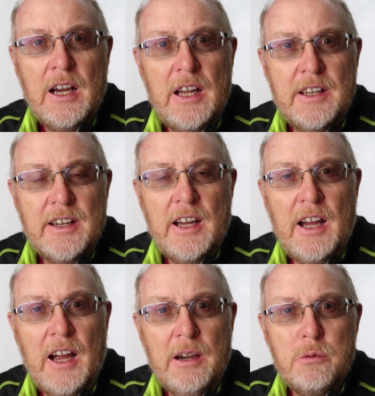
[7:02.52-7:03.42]
and
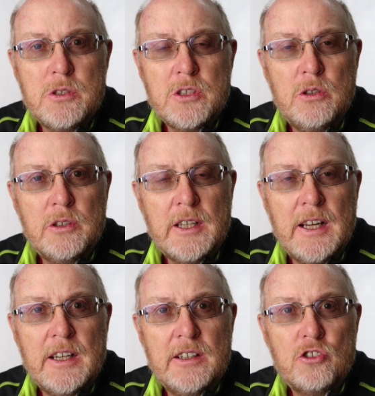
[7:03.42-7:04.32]
I was going to
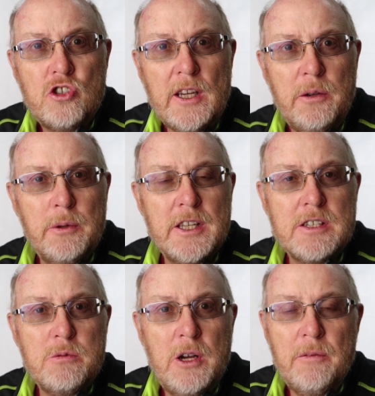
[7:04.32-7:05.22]
get a little tricky with
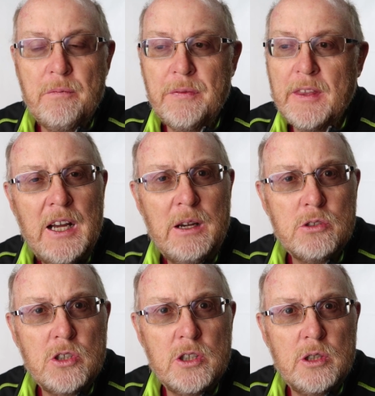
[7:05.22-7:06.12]
this one. I
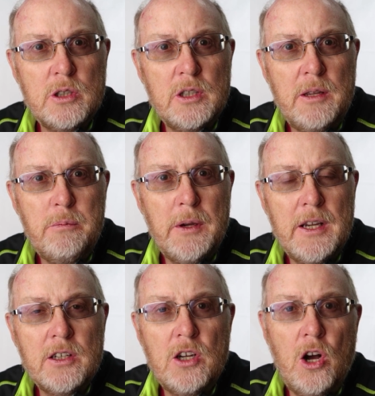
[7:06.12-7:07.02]
was going to limp
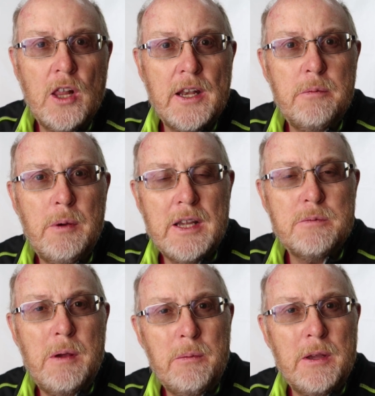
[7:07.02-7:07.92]
in, call any
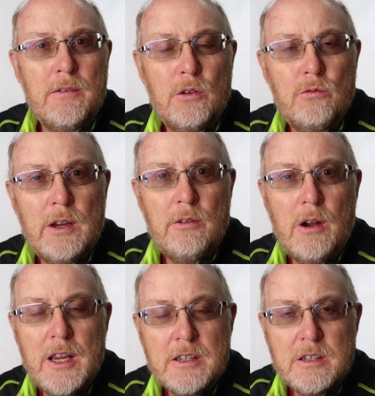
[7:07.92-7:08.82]
bets, maybe even
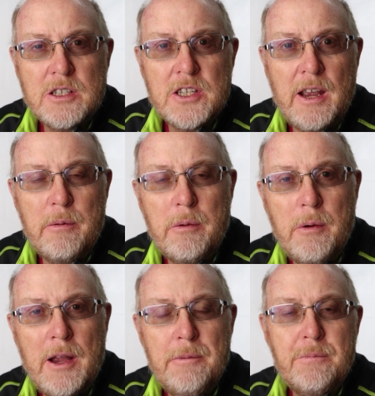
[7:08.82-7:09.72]
re-raise, see how it
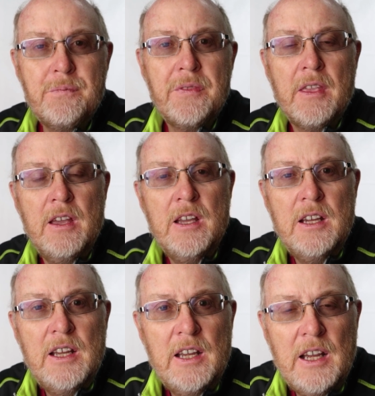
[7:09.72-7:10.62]
went.
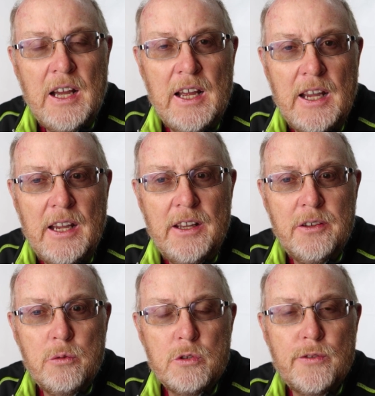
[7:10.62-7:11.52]

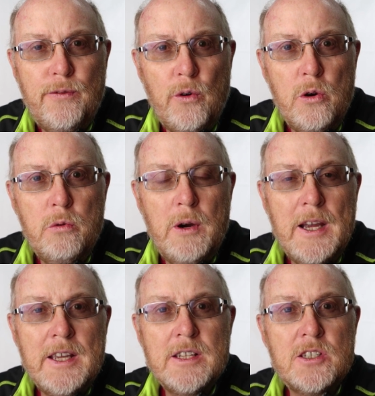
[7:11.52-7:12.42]
And there was 4
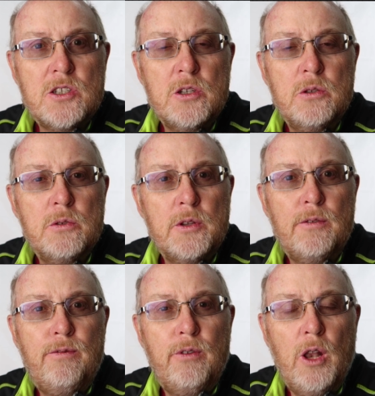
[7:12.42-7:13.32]
ways to the
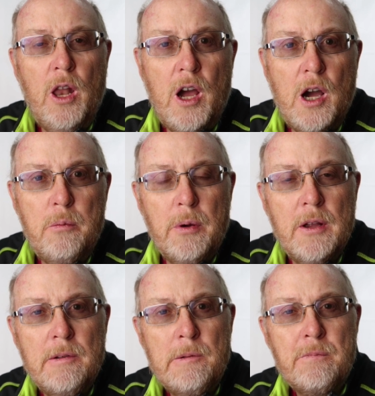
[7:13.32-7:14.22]
flop
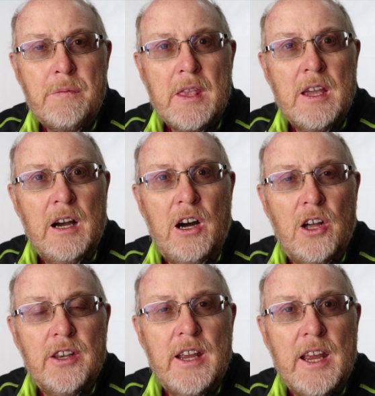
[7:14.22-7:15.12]

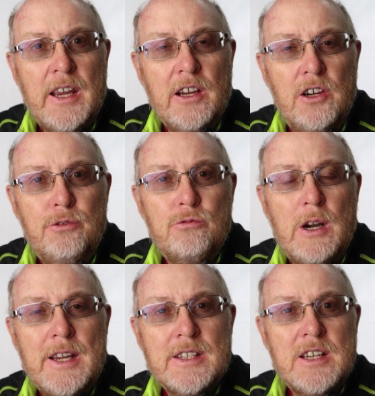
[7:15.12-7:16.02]
on a
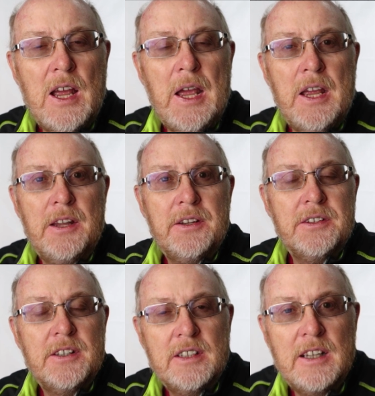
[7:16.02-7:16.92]
unraised
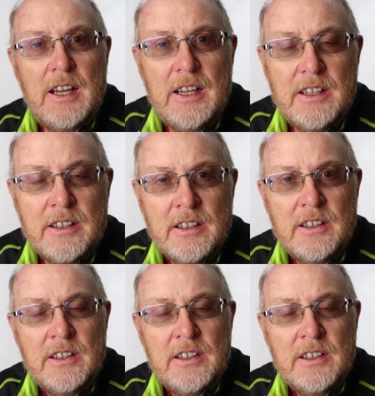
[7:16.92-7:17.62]
hand, and